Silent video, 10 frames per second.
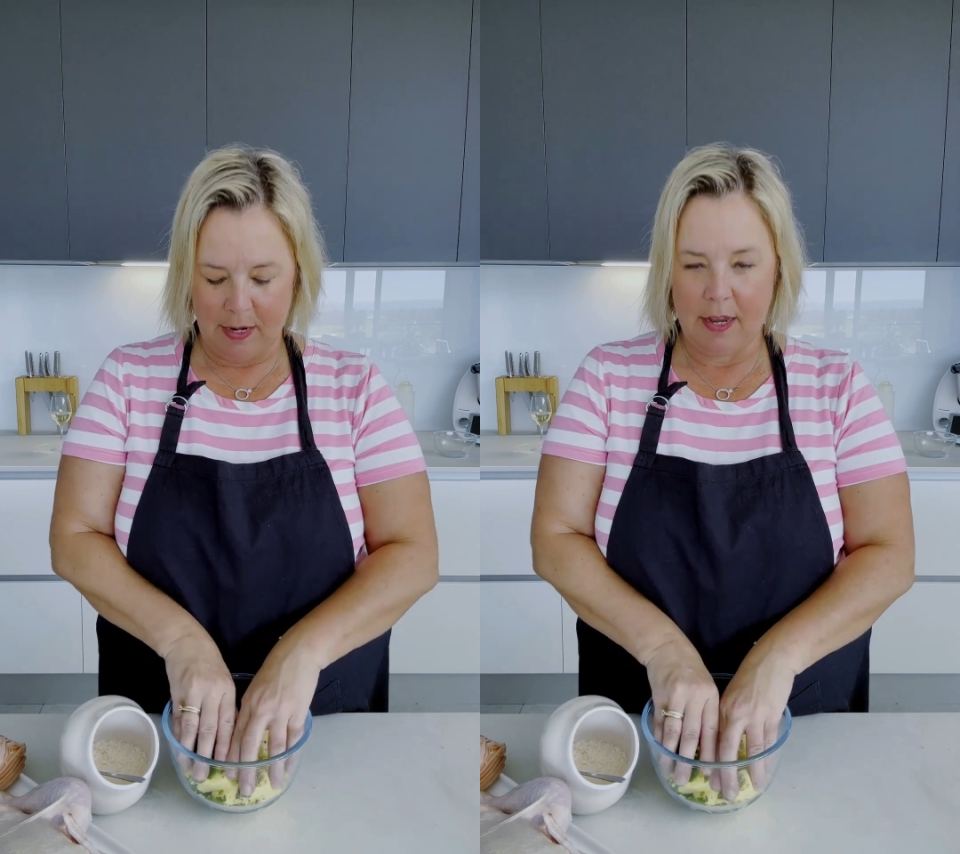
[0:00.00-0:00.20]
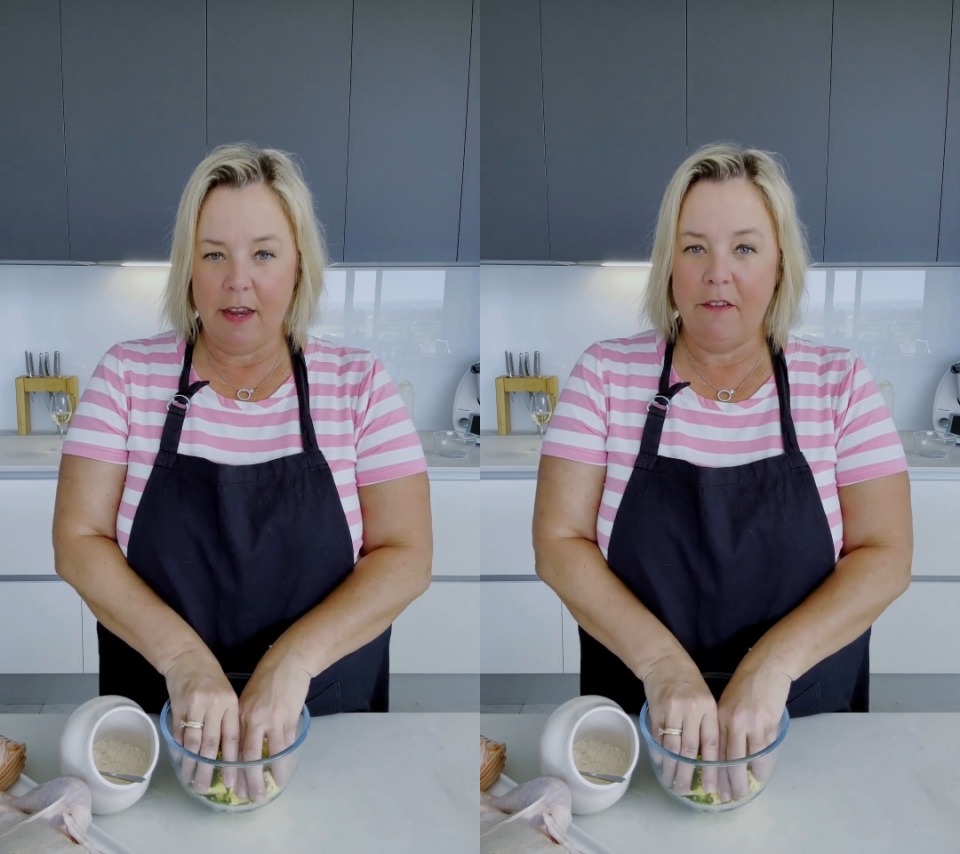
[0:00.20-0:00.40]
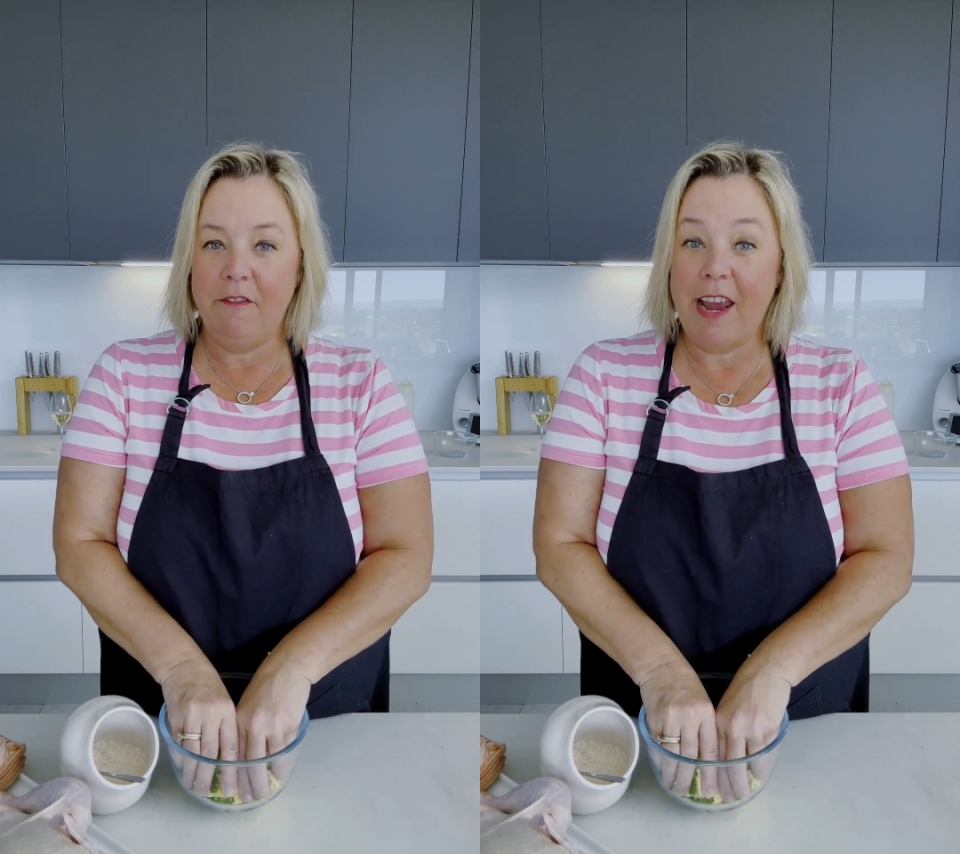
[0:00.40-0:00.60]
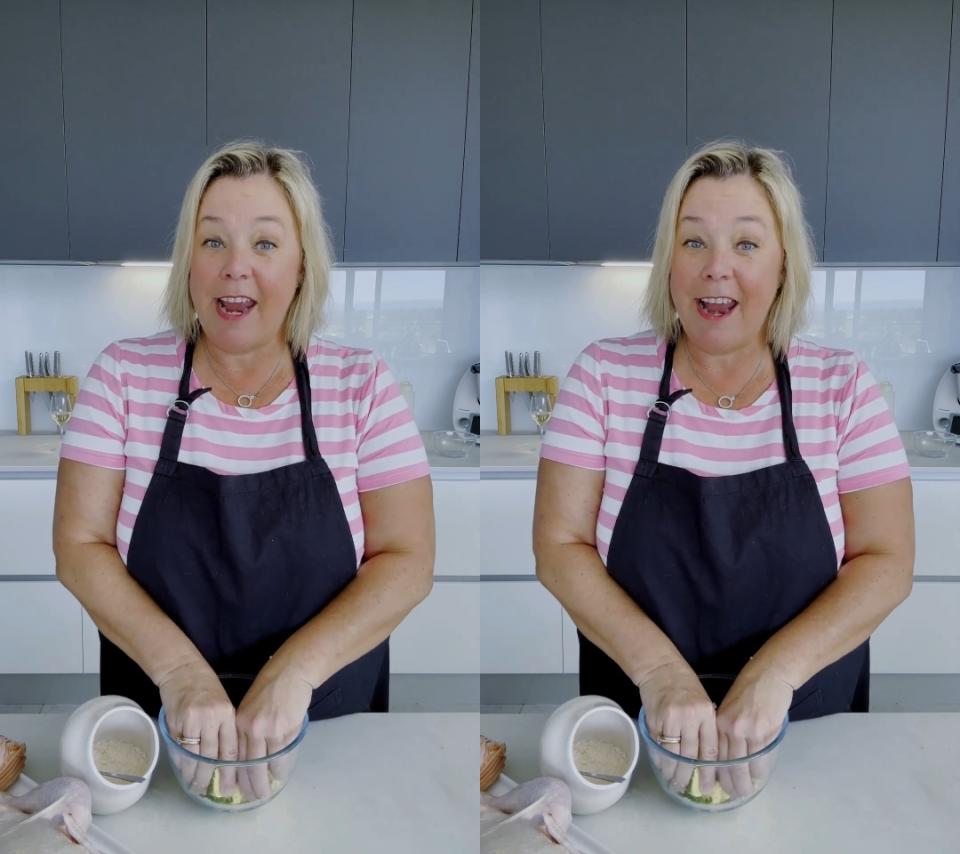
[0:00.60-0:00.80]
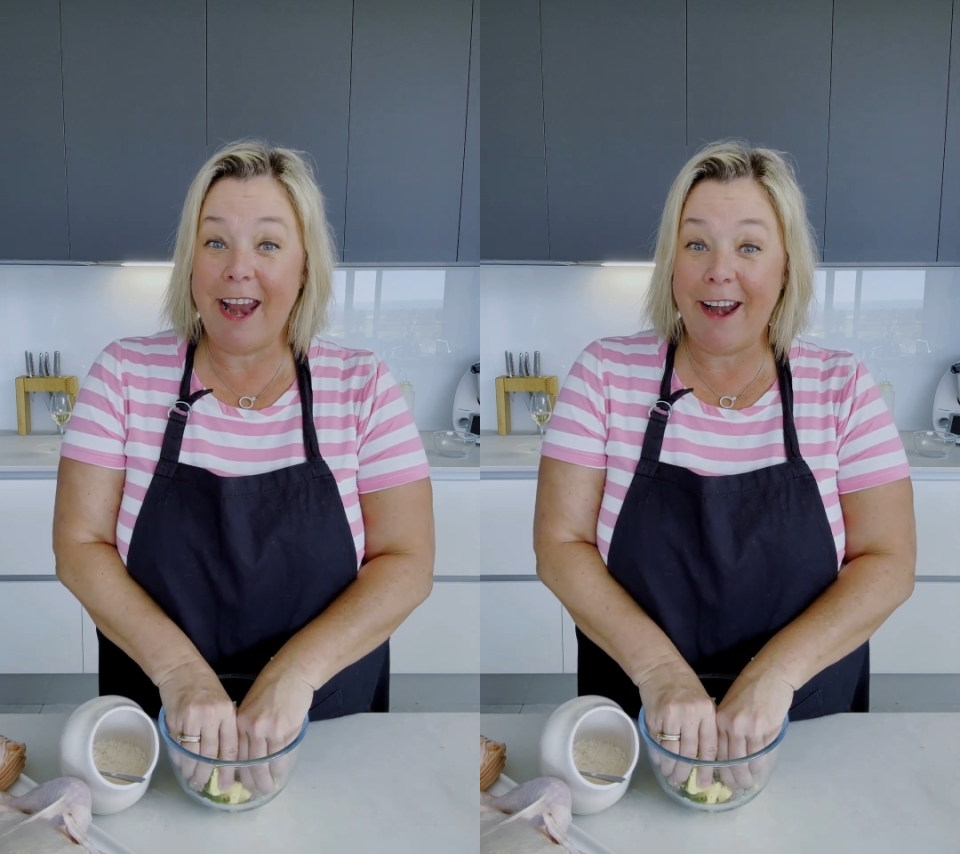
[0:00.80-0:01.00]

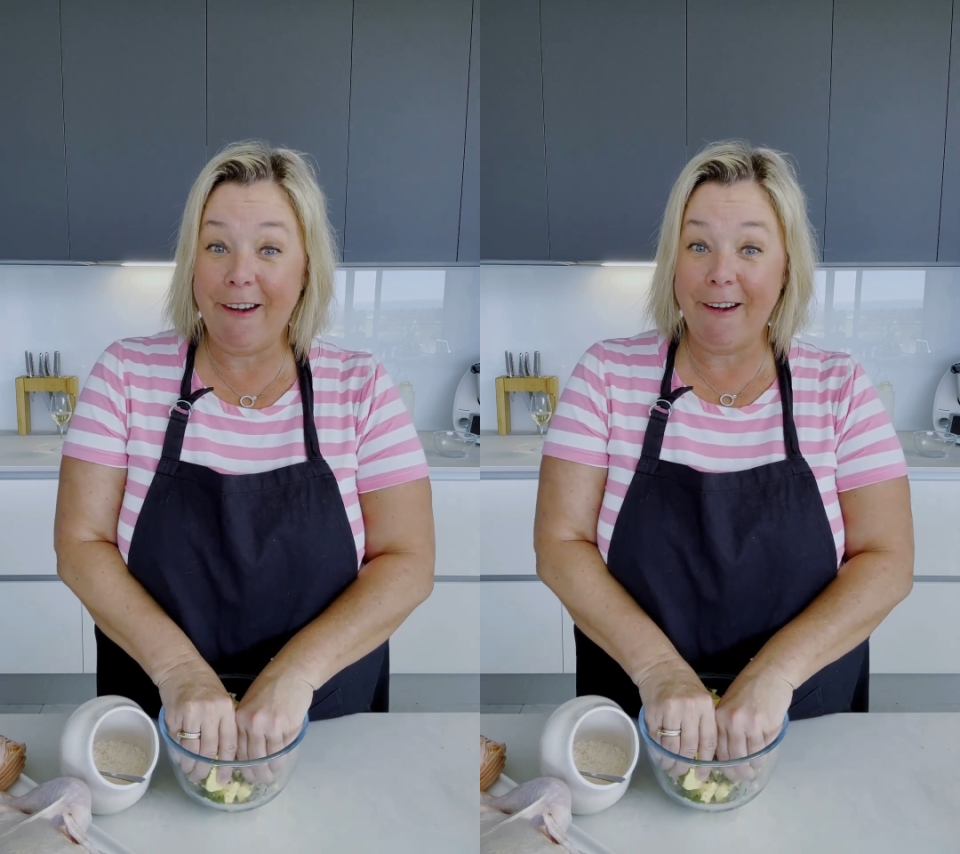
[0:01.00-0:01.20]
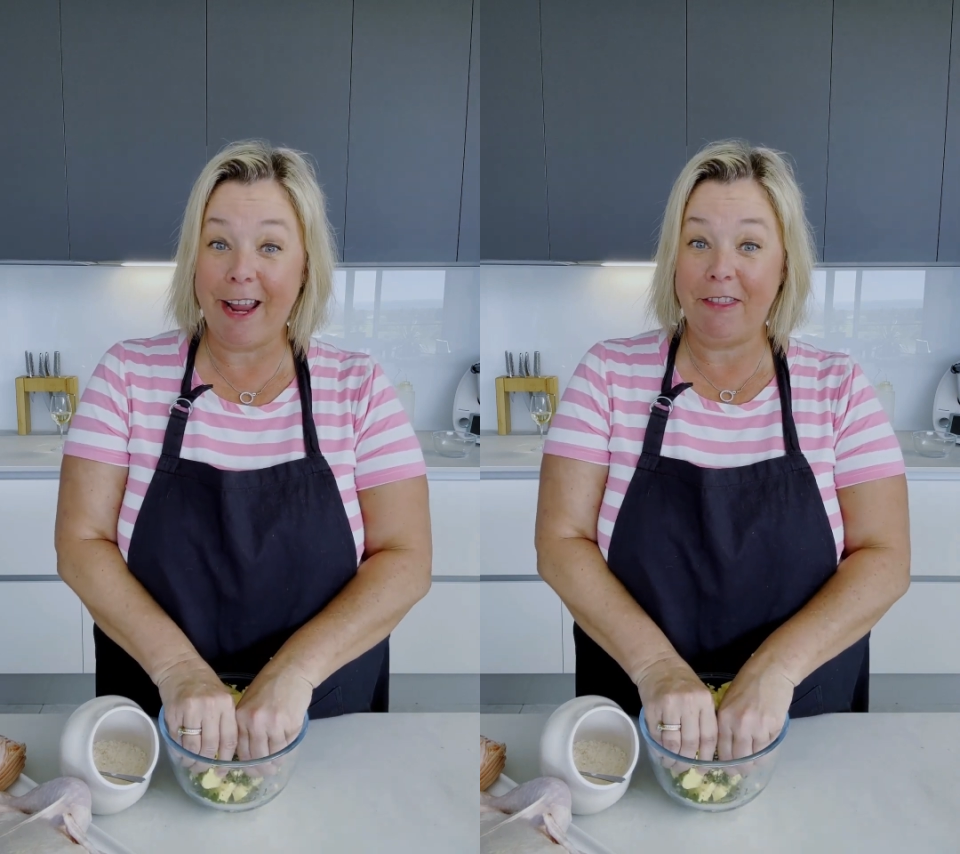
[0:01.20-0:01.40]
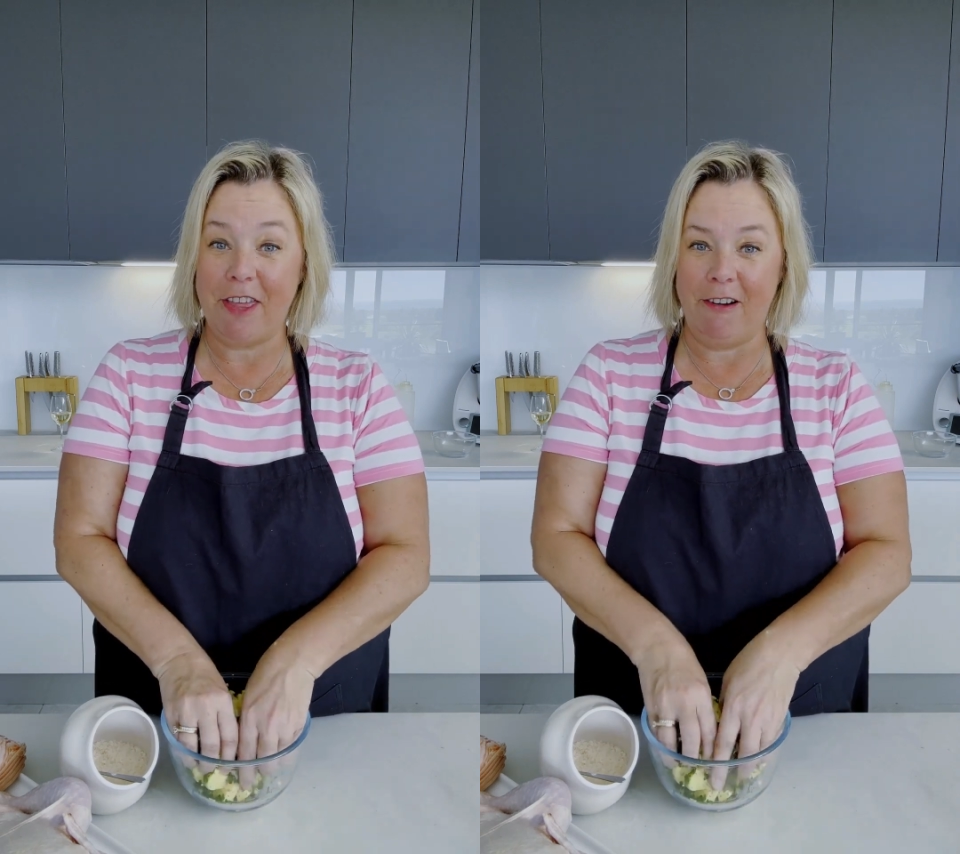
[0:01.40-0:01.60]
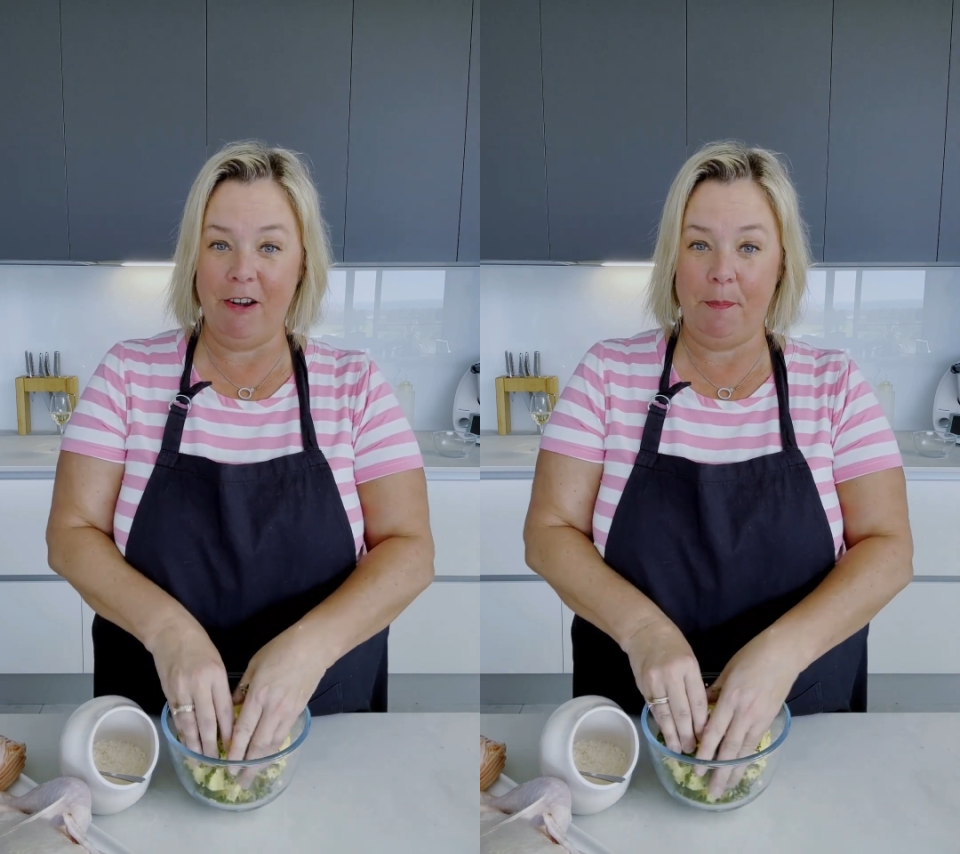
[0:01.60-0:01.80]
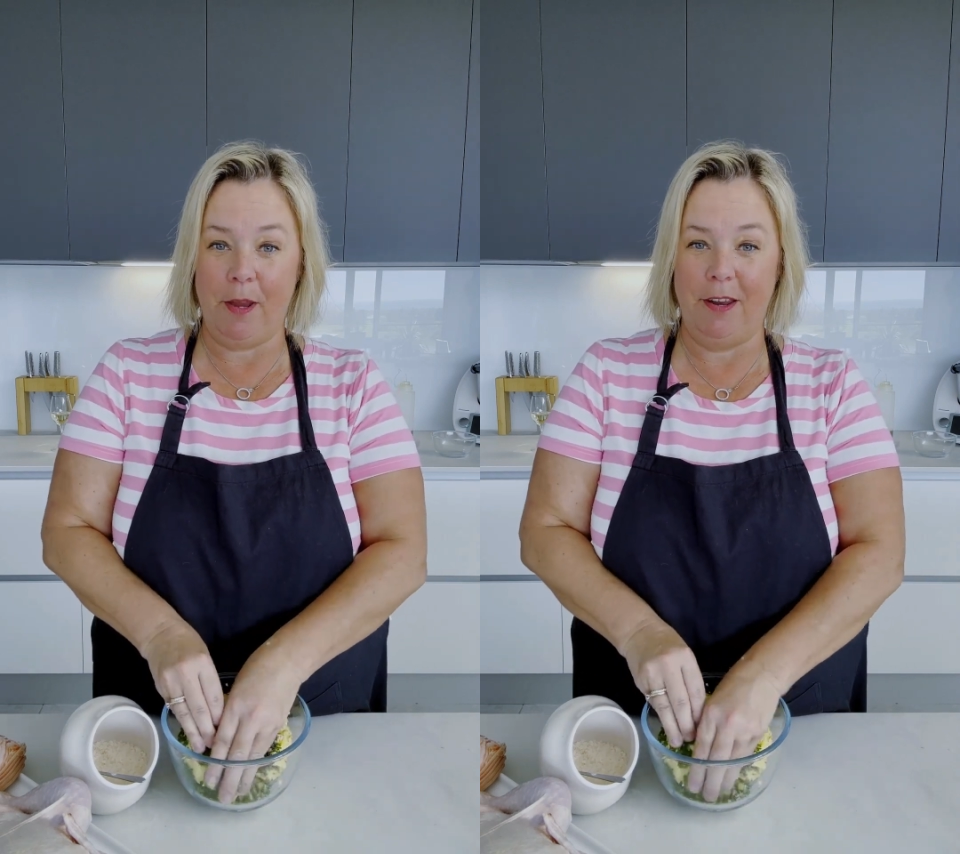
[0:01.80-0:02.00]
Very
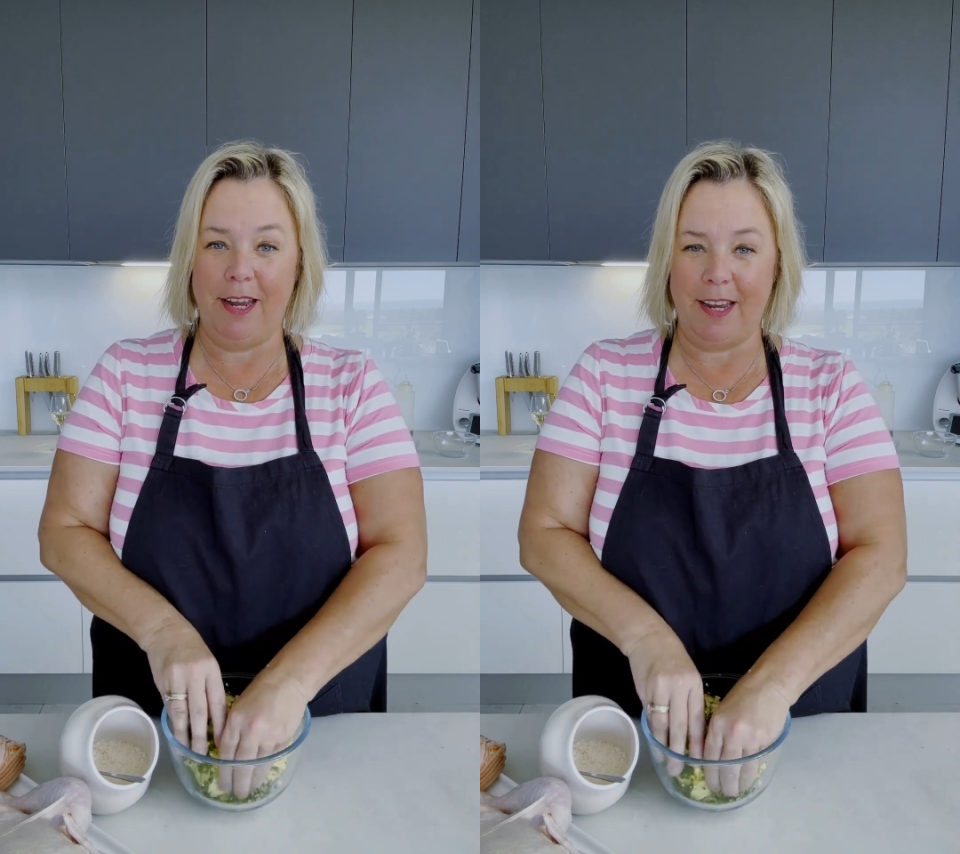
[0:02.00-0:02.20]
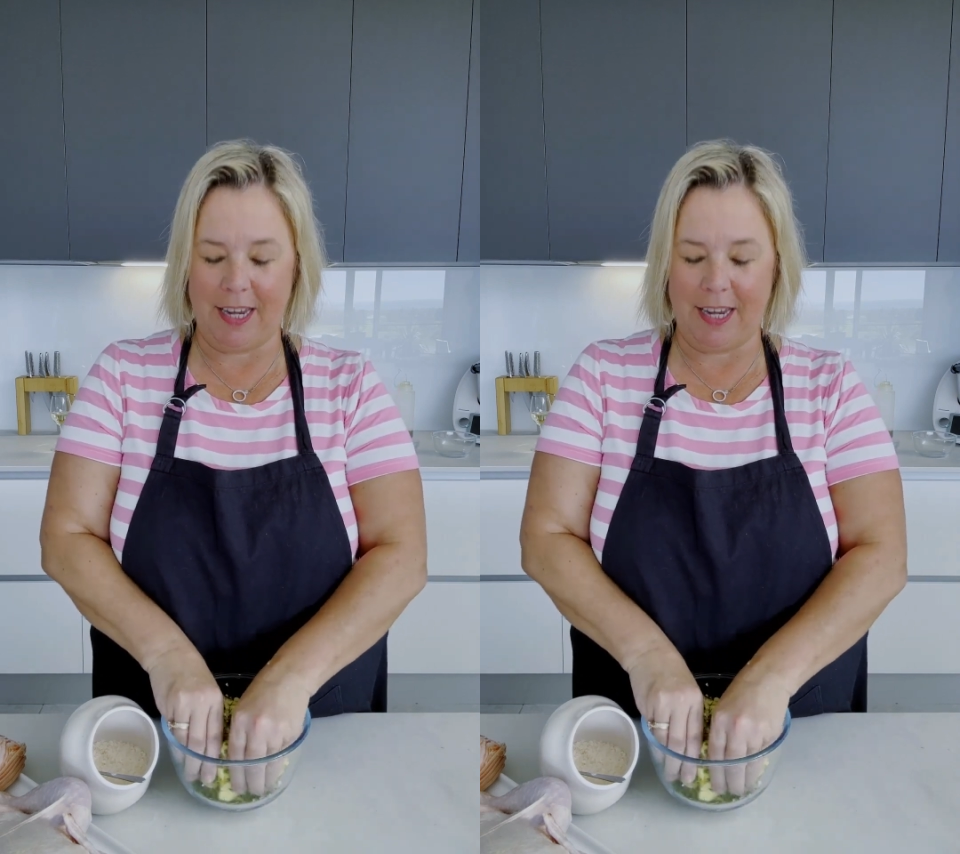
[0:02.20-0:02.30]
therapeutic.